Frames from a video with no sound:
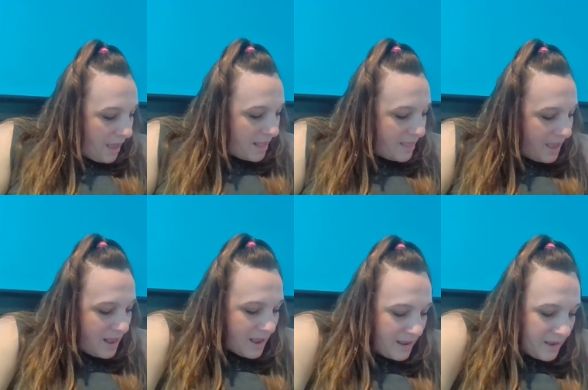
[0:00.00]
And
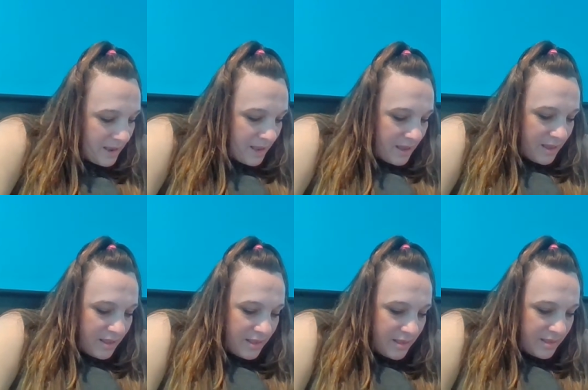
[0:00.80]
then
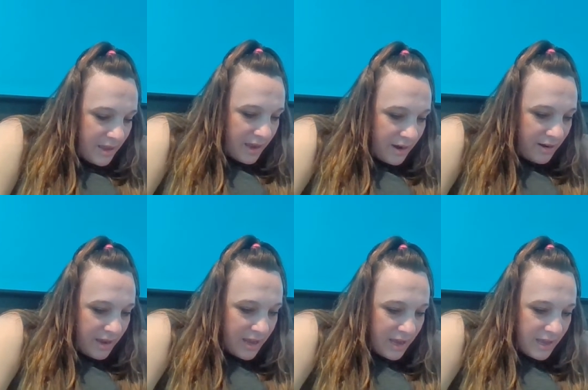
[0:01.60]

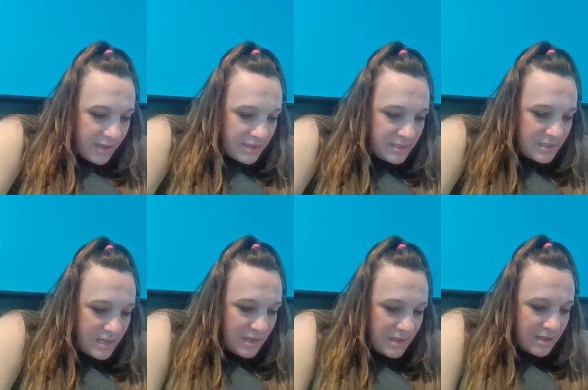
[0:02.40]
there
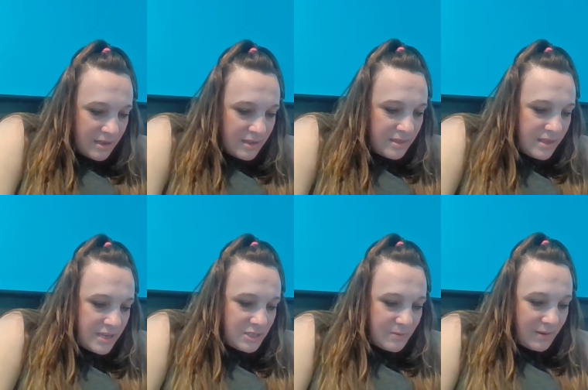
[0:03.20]
is Yellow.
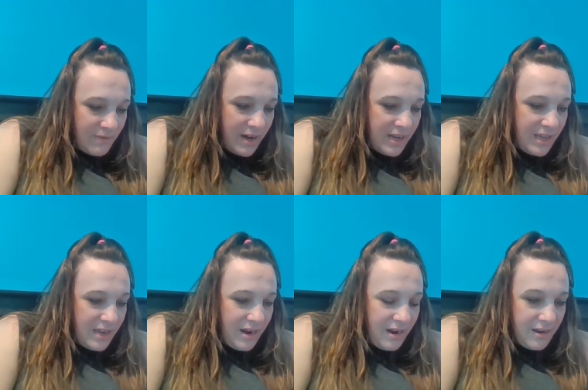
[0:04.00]
this one right
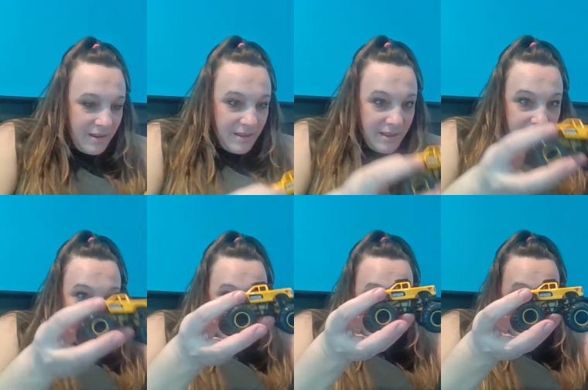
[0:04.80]
here.
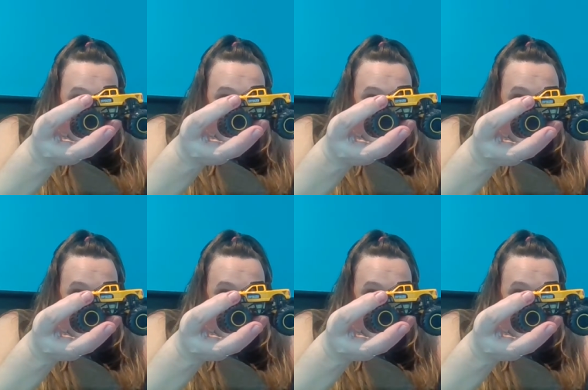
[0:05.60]
Brodozer.